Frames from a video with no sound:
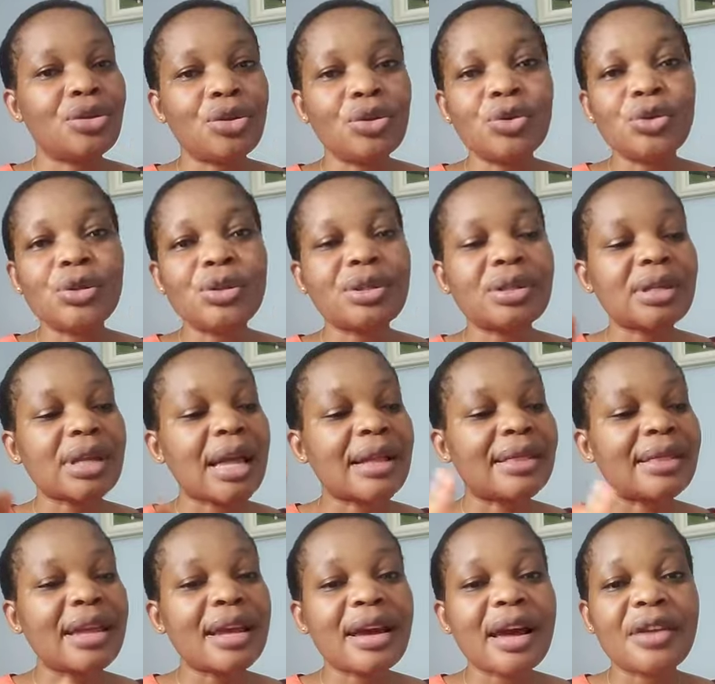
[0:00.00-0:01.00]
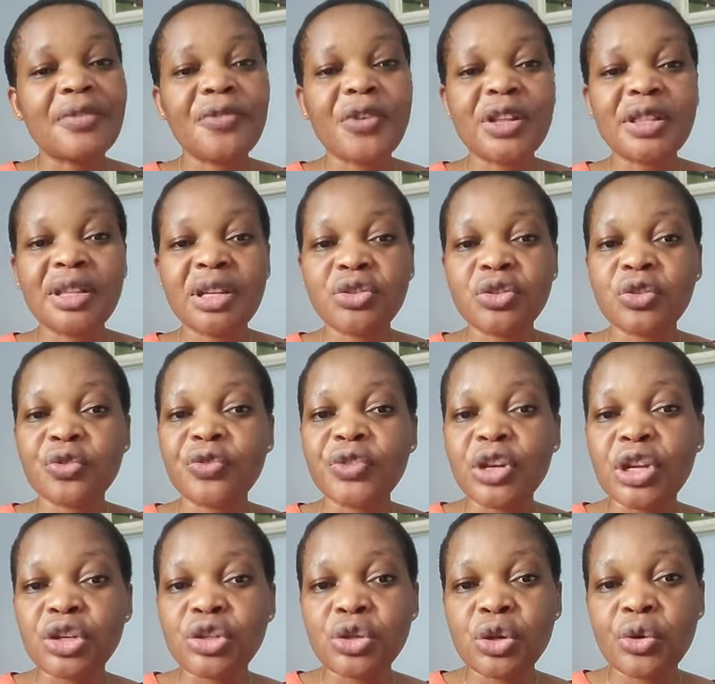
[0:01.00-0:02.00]
Use and take advantage of
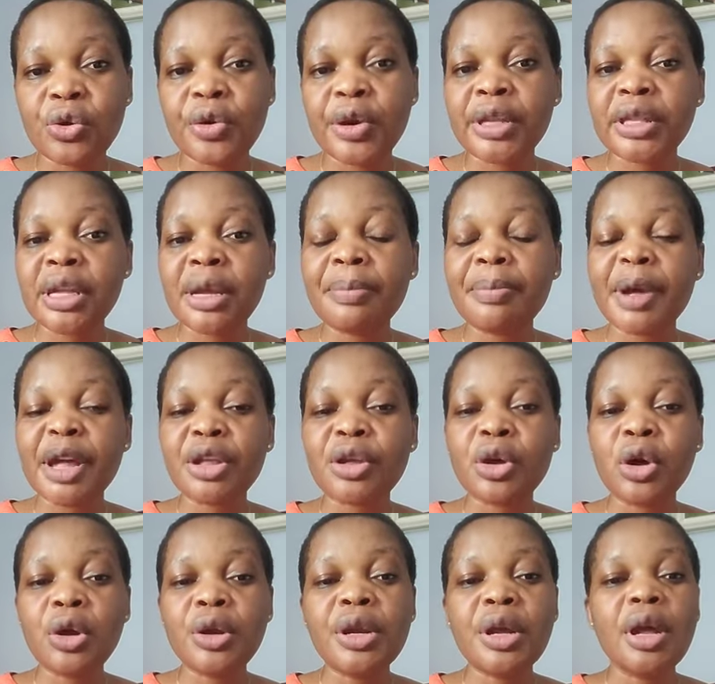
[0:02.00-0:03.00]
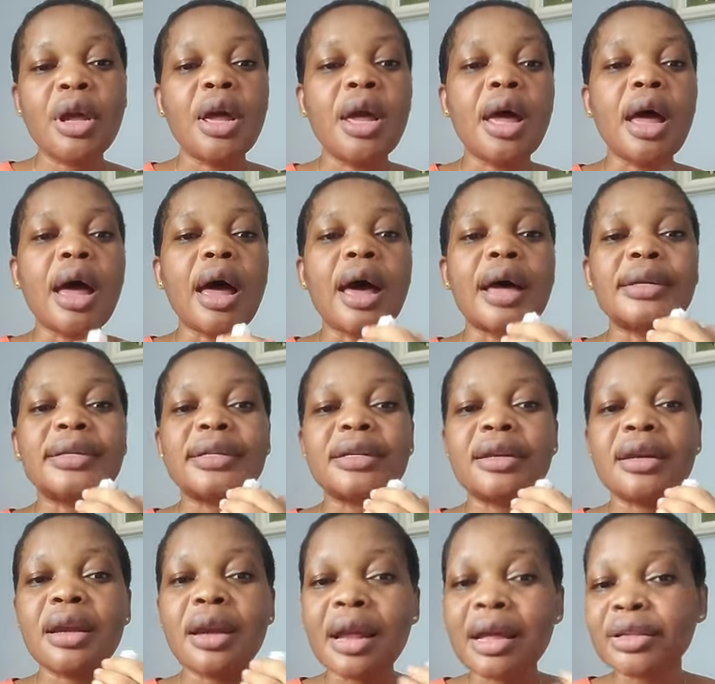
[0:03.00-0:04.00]
nature created by God
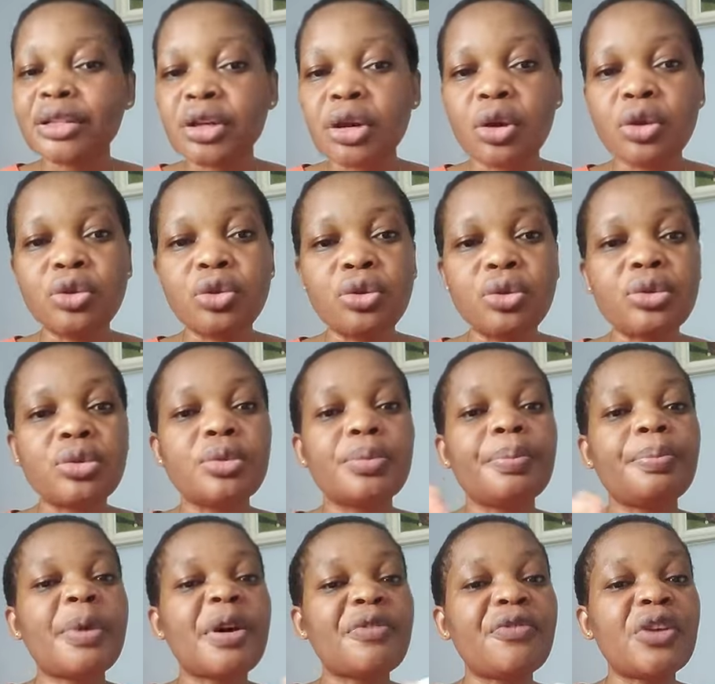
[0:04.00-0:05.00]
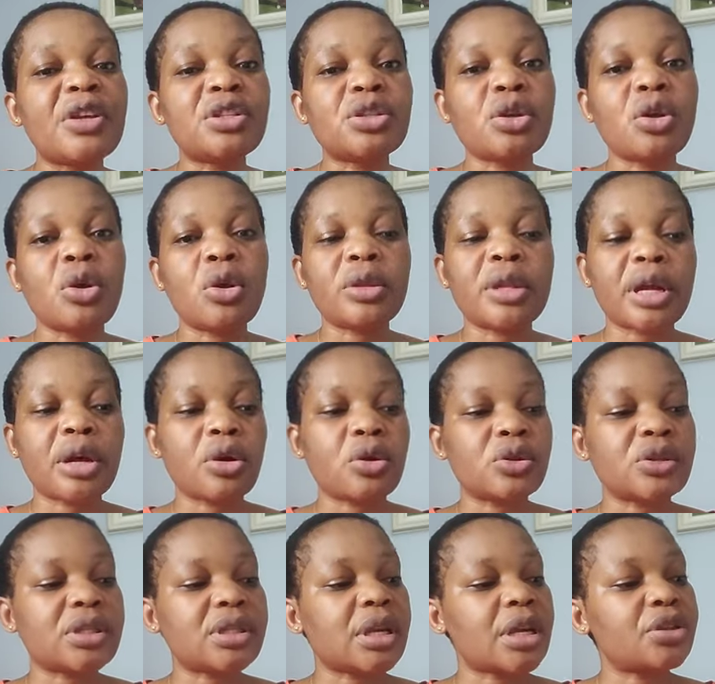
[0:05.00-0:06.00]
and let God perfect all that
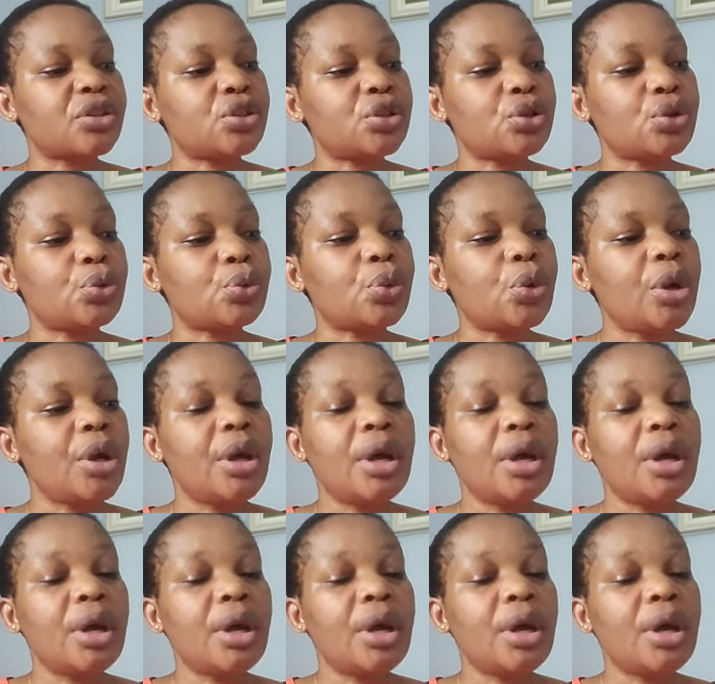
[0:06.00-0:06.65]
concerns you.